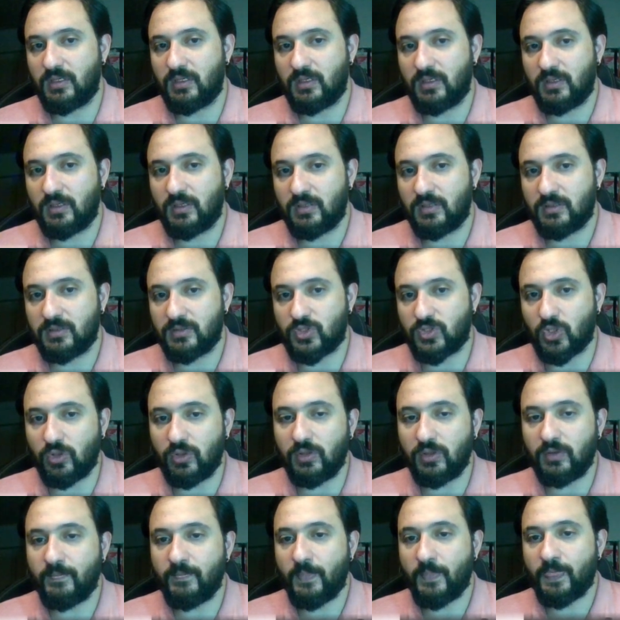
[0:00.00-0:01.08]
So
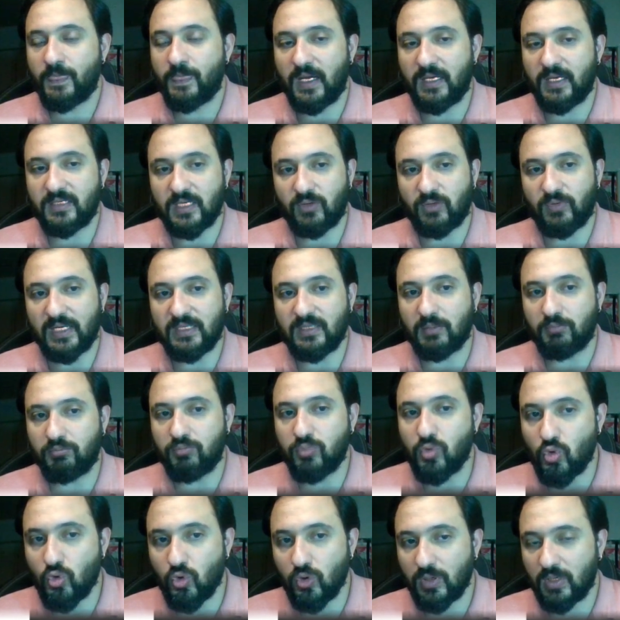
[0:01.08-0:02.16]
I can write a book.
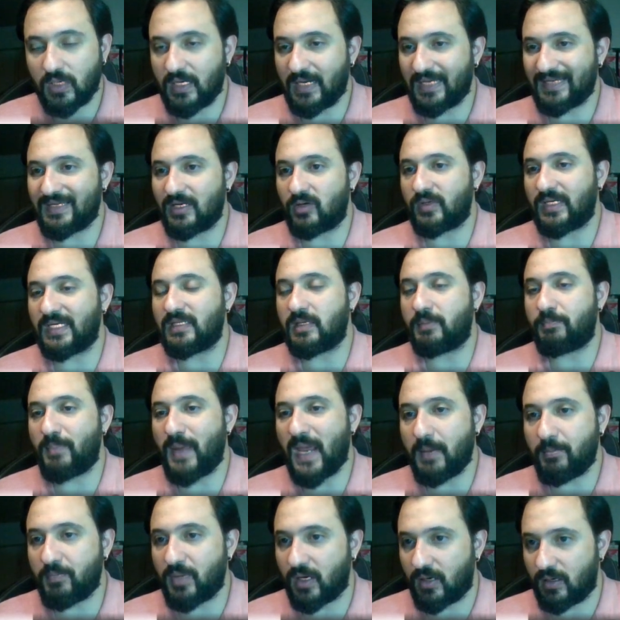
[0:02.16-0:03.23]
I can write a
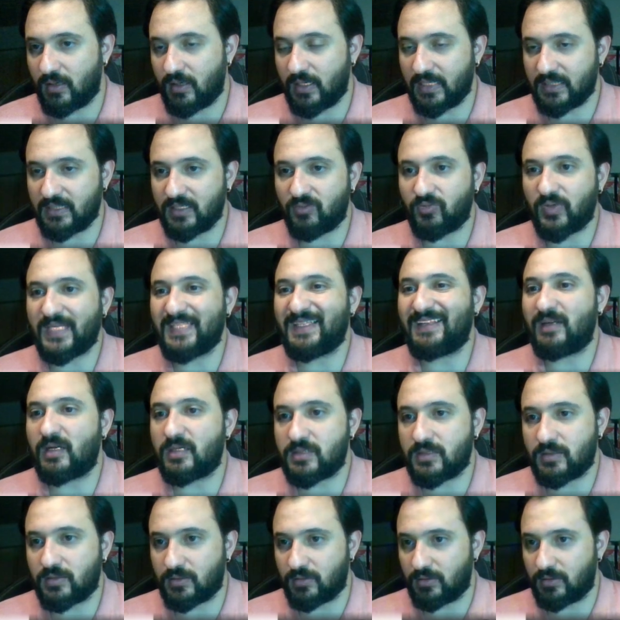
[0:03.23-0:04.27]
paper. I can write an article.